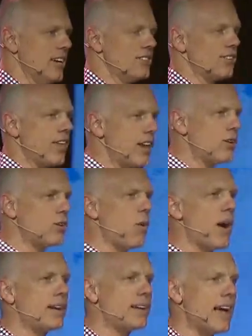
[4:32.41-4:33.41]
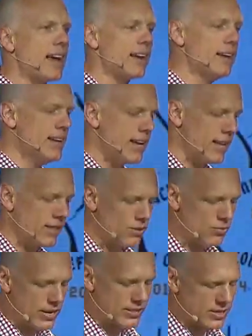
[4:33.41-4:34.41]
So they don't quite get it. And the
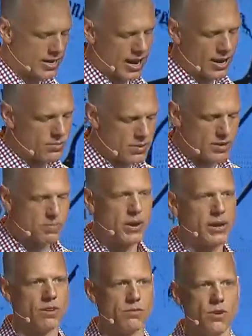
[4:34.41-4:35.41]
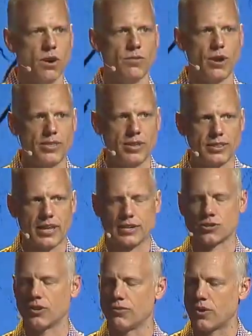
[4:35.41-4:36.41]
reason, and I don't mean to pick on Volvo, I think they
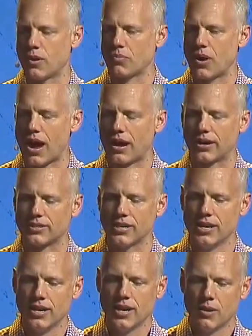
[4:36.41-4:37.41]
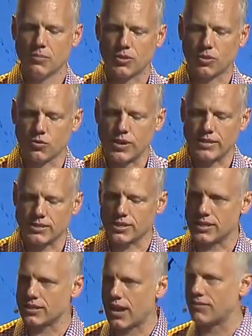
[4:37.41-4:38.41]
actually have great products, but the reason
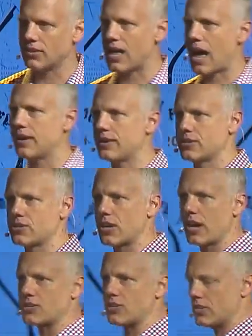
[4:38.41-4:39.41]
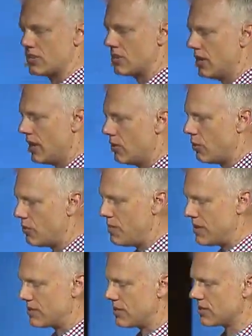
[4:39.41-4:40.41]
is I have a lot of discussions with
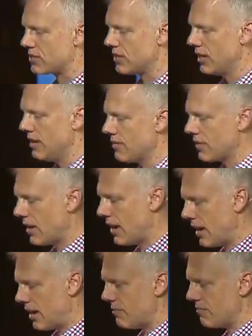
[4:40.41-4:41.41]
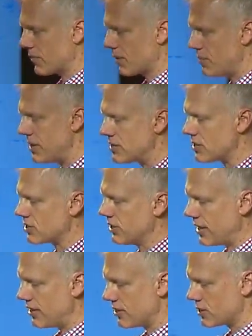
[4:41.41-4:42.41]
business, um, business
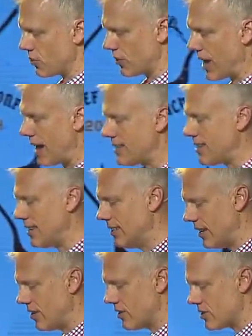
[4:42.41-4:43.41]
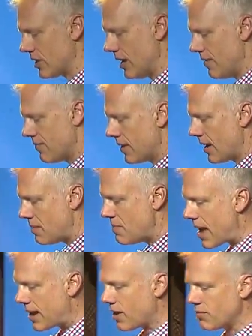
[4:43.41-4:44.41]
leaders, with IT leaders, and
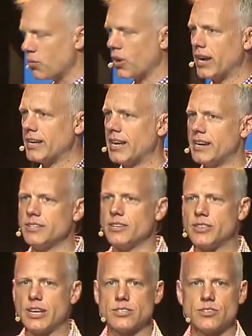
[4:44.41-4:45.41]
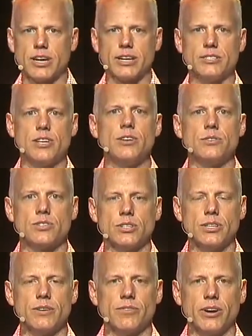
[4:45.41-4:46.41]
many of them, when I get into things like continuous
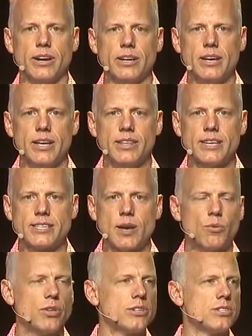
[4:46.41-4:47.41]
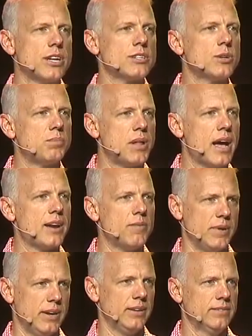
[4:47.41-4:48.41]
delivery, they say, well, this doesn't apply to
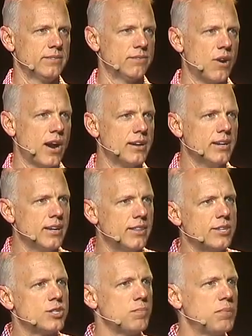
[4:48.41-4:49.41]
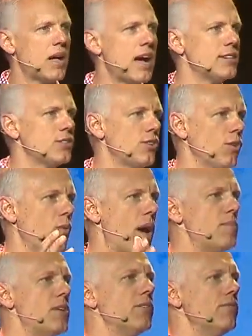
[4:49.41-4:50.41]
me, right? This applies to the
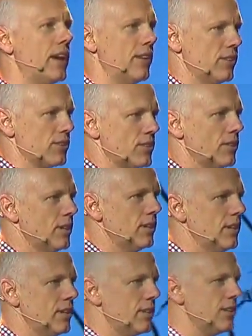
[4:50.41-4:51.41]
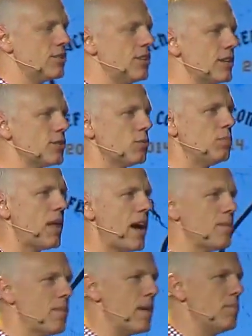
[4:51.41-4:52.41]
web innovators. This doesn't apply
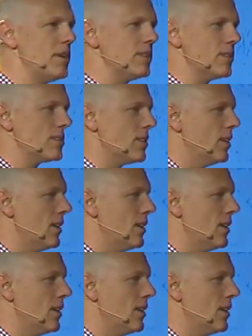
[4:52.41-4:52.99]
to my business.